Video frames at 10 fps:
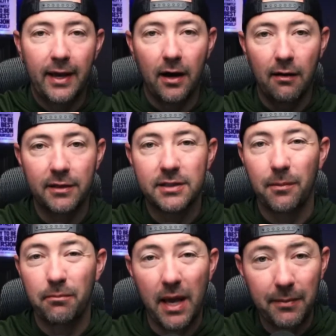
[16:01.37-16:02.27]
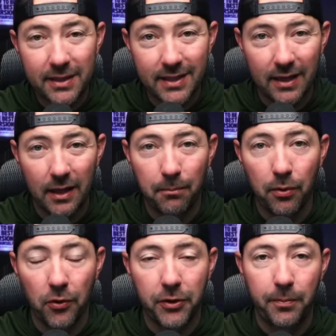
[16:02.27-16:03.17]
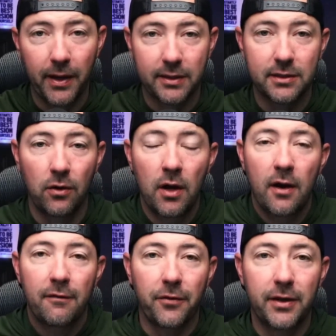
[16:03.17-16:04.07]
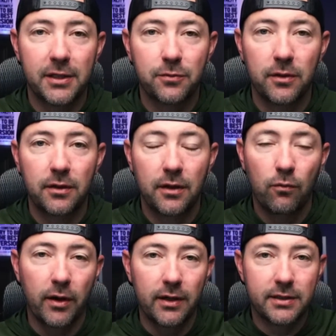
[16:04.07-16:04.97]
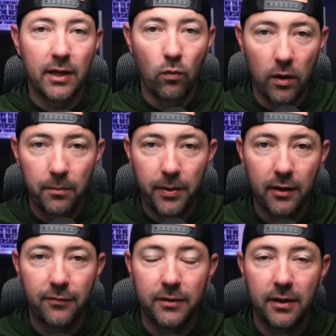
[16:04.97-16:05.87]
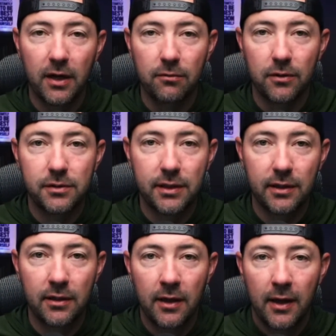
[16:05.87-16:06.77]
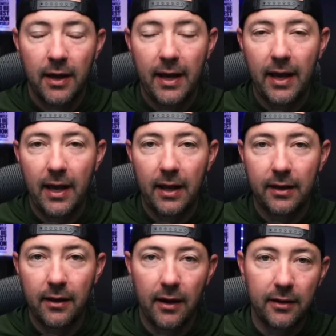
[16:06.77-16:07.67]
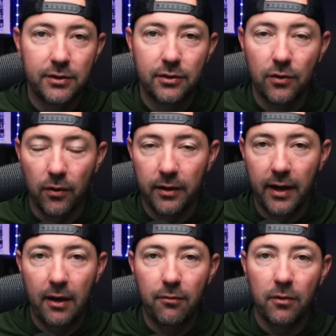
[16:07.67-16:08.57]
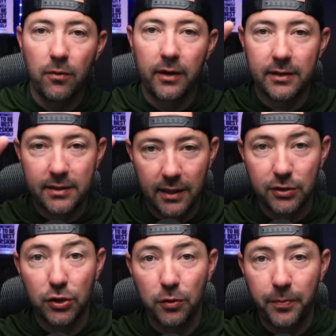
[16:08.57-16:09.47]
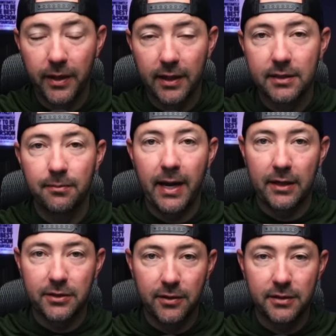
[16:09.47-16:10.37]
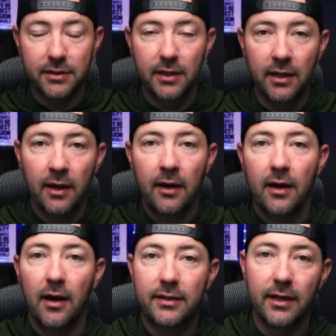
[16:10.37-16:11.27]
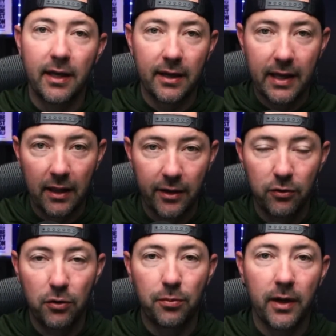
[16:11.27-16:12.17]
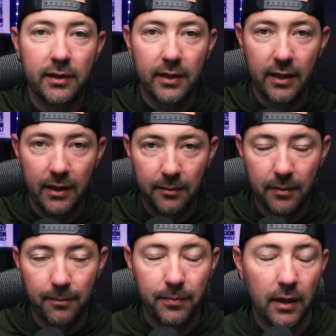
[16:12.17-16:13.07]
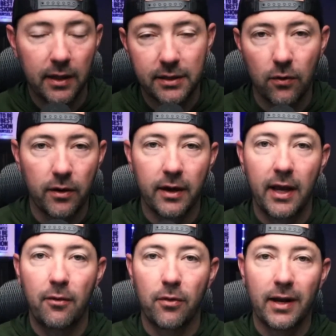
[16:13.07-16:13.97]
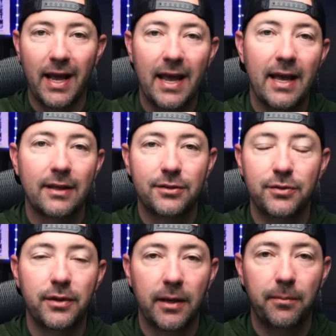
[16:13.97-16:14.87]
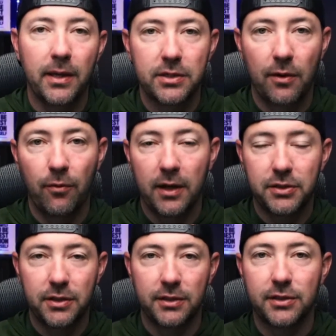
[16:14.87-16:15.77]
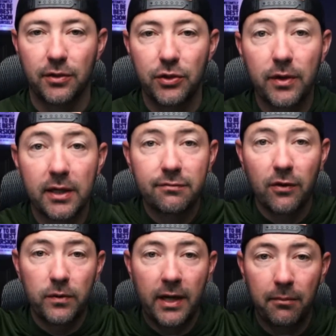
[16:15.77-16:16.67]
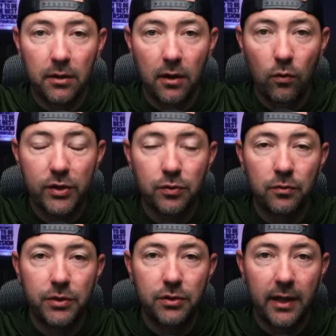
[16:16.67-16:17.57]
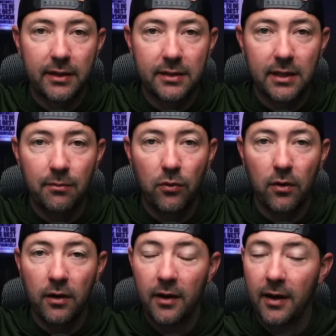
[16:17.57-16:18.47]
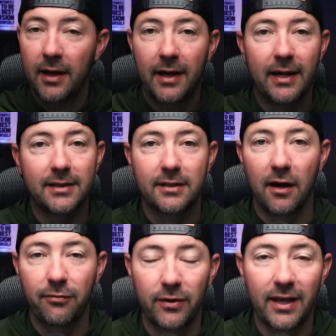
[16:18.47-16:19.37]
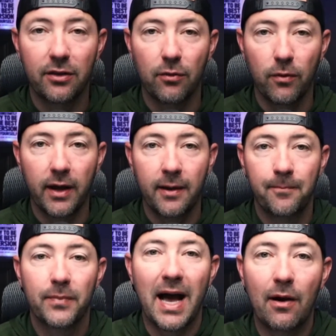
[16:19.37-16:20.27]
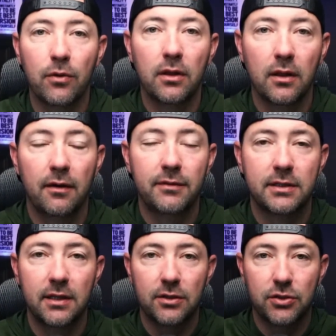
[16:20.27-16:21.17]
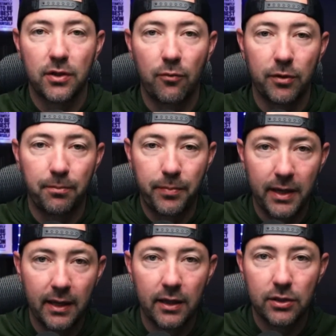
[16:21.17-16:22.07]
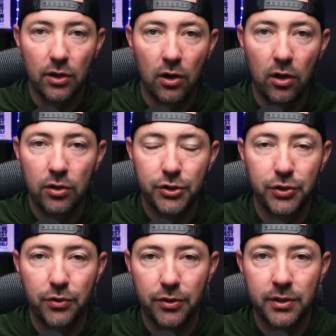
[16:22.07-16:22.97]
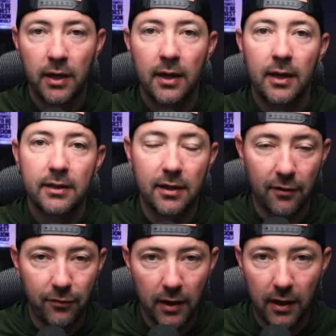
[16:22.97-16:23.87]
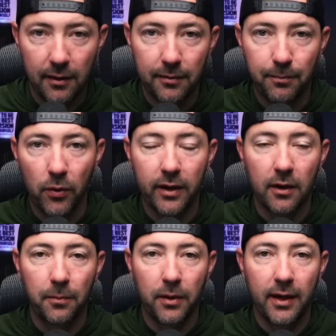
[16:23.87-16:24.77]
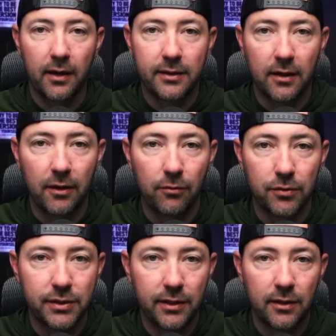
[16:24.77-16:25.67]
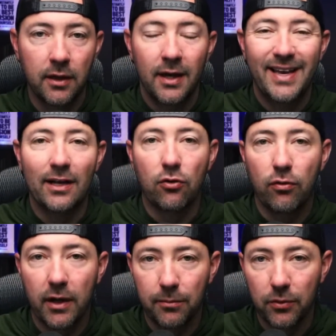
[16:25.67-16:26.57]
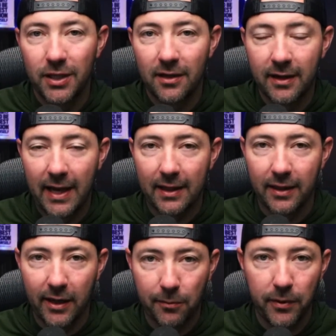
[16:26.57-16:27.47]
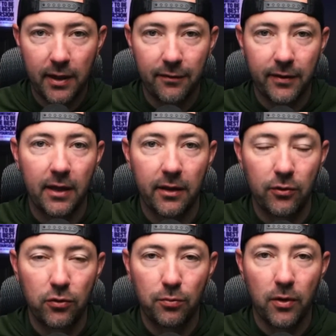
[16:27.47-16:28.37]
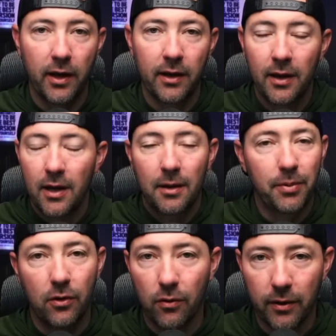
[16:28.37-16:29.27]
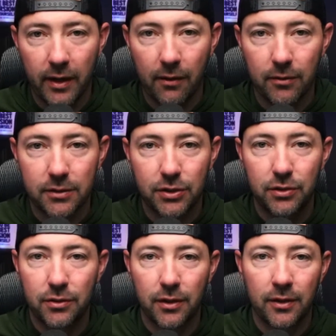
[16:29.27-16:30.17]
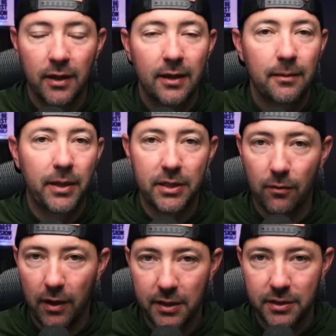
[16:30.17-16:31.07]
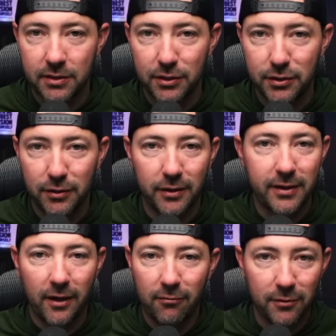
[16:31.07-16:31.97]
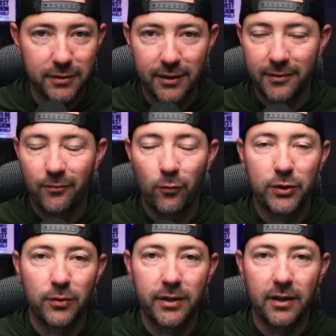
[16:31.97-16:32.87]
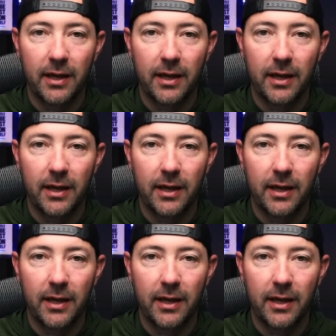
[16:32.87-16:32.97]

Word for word: obviously maybe sending both the picks. So for this one, we're going to send one pick for Terry Rozier and uh, Gordon Hayward. We're going to send two picks, Max Christie, uh, to get Kelly Oubre, to get uh, Gordon Hayward, and to get PJ Washington. So you guys vote down below which one would you like to see more. That's a tough one. Either way, I would love to see this trade with big, tall shooters. Tough uh, point guard play out of Terry Rozier. Incredible young athletic play out of Kelly Oubre. But Gordon Hayward's a shooter. PJ Washington's a shooter. Terry Rozier, which one you like